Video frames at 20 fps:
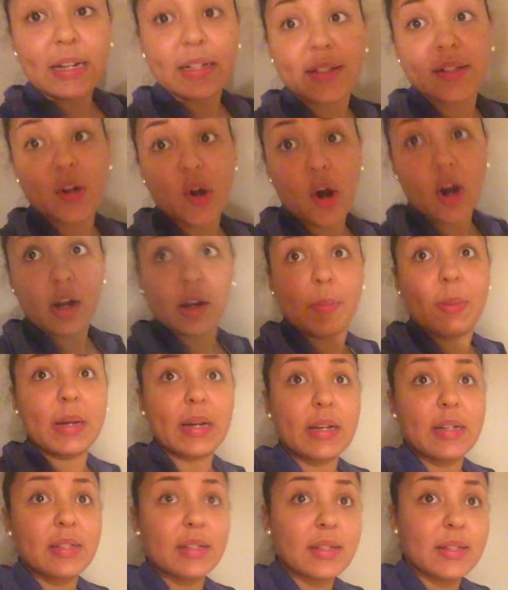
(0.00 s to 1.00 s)
it's dark
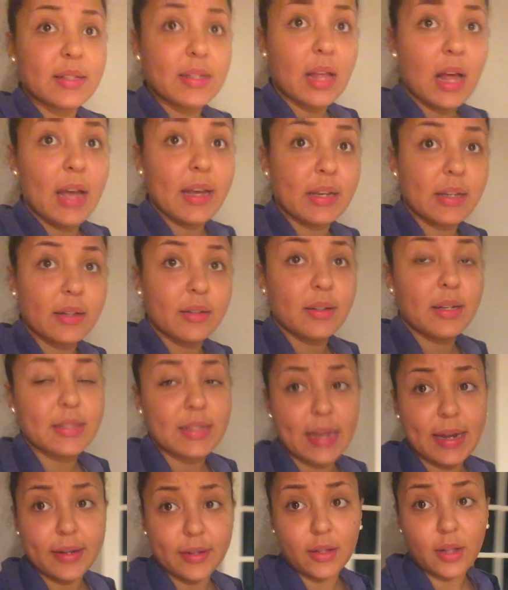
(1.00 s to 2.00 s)
because it's like,
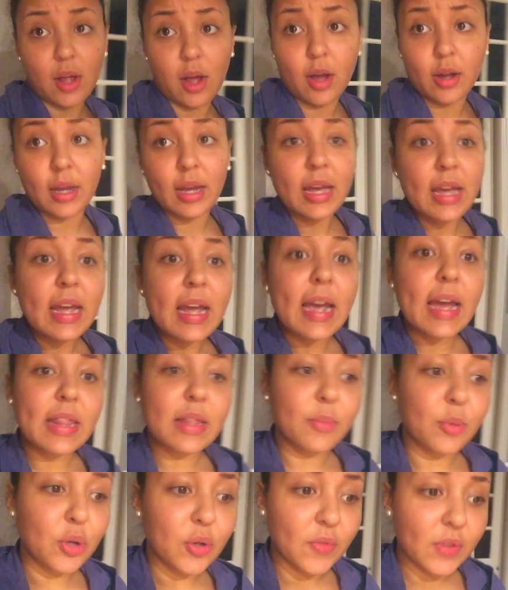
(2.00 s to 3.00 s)
it's 8 o'clock. And
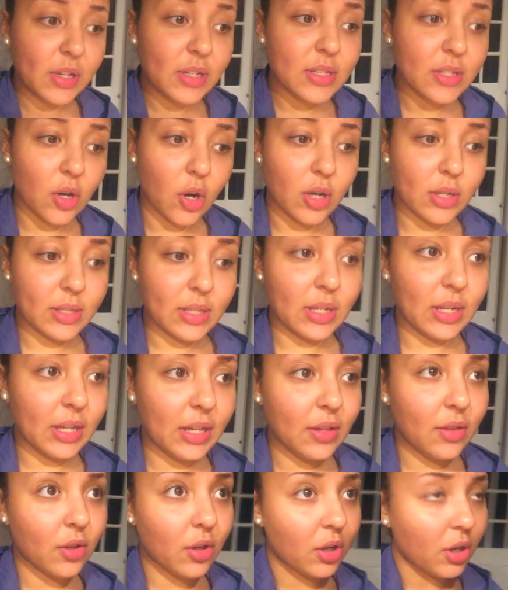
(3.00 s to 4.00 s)
the movie starts at
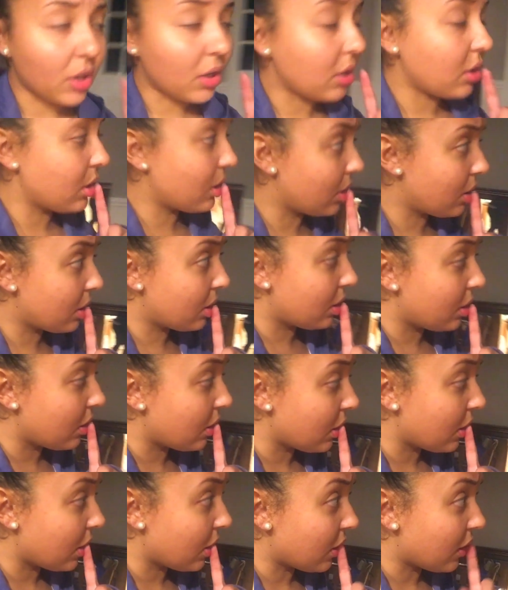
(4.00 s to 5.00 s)
either
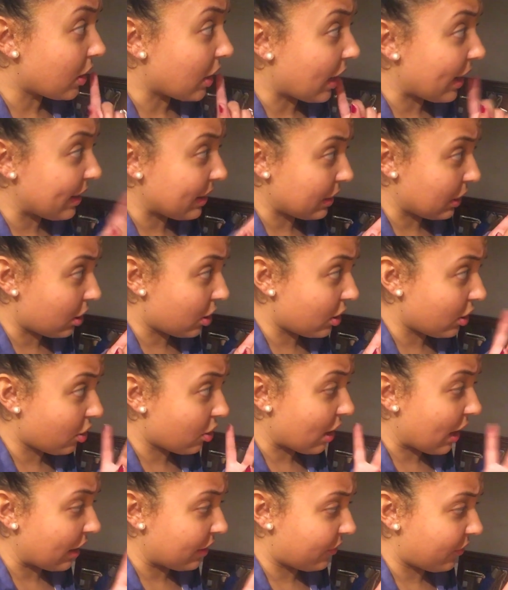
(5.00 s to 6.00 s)
9.30
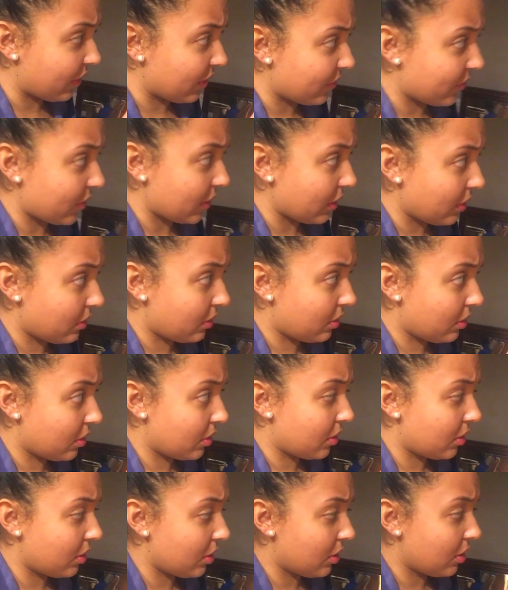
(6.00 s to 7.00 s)
or 9.50.
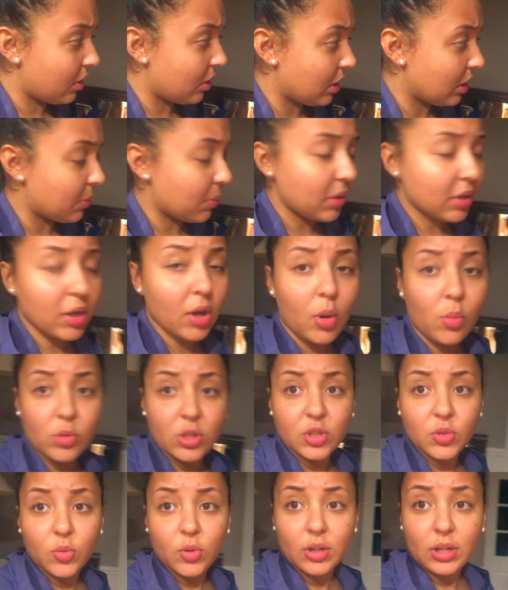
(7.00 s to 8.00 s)
Depending on
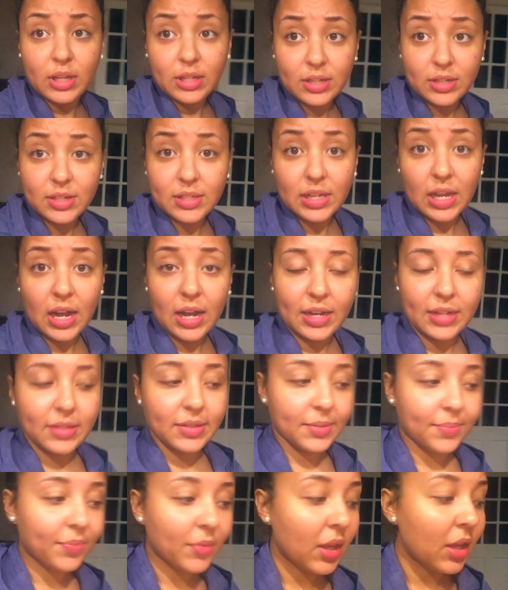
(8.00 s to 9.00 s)
which one he
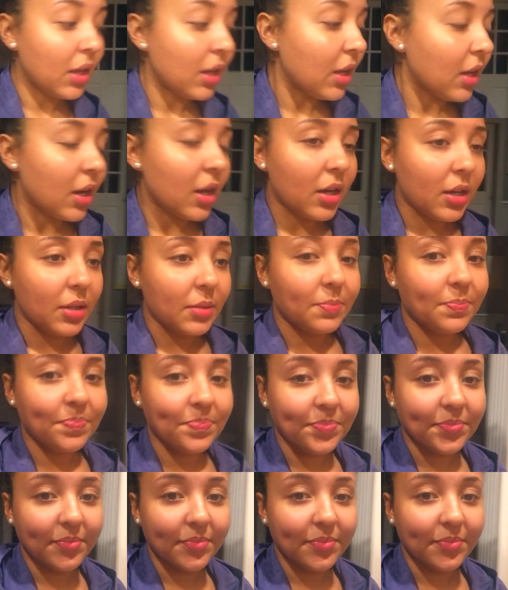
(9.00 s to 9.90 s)
decides. Um,